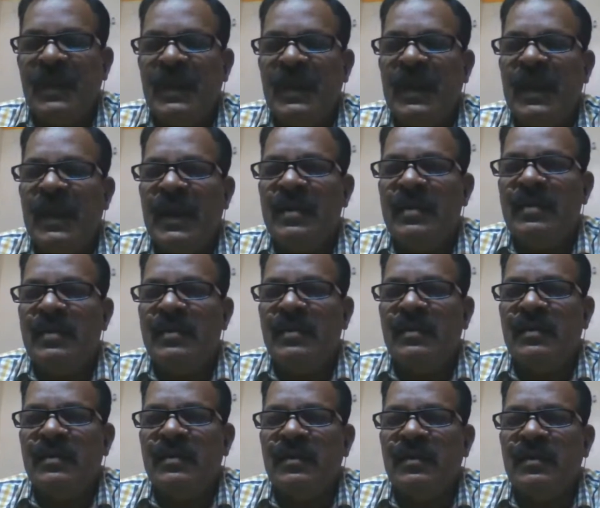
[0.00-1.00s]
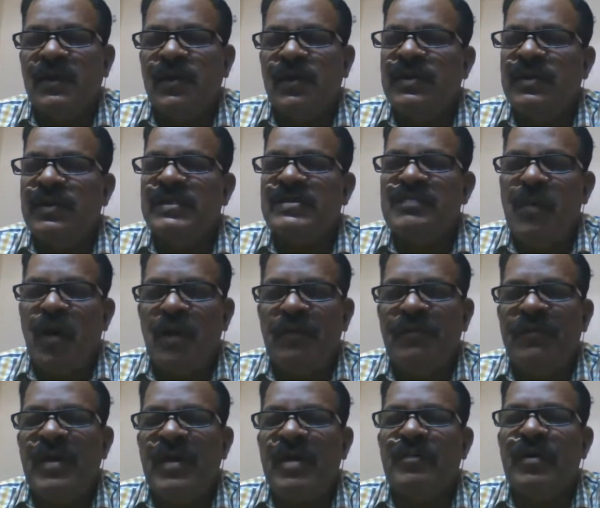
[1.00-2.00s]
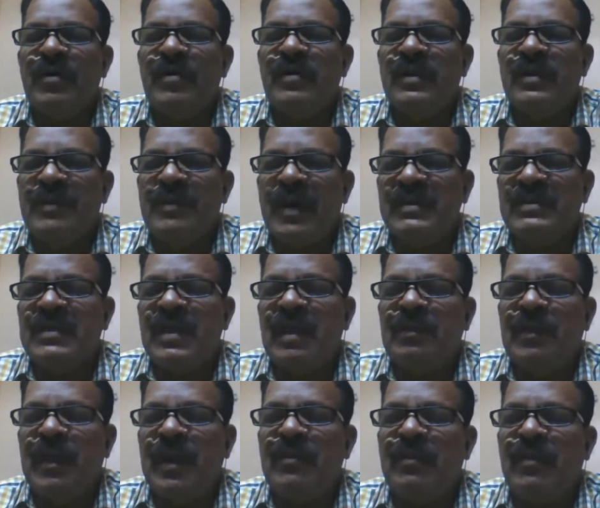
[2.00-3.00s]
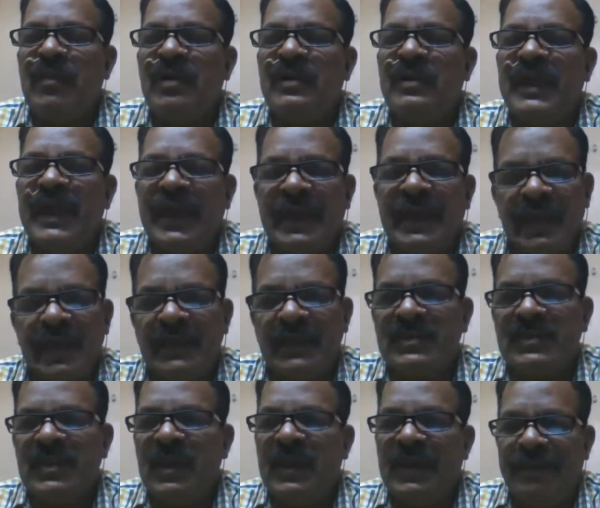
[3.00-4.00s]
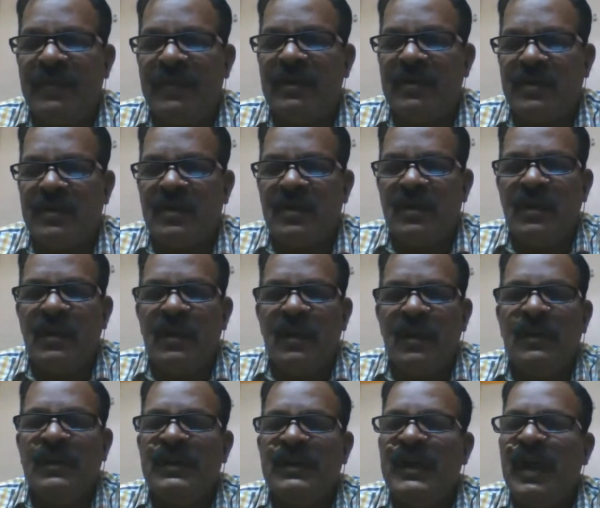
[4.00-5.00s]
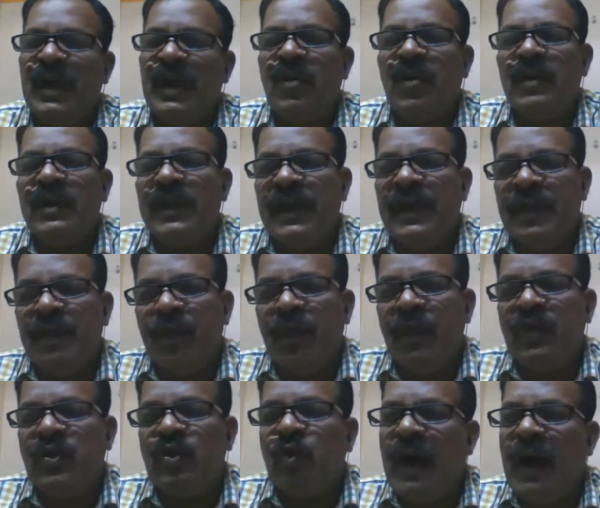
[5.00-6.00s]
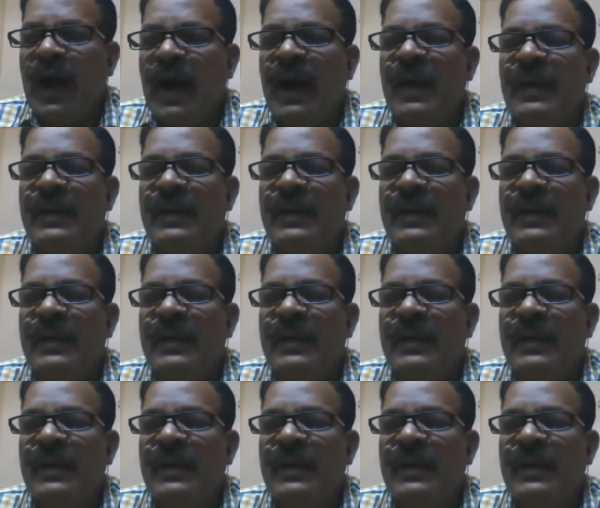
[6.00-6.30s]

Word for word: And uh, due the small farmer, the marginal farmer, the agricultural laborer, they are not able to earn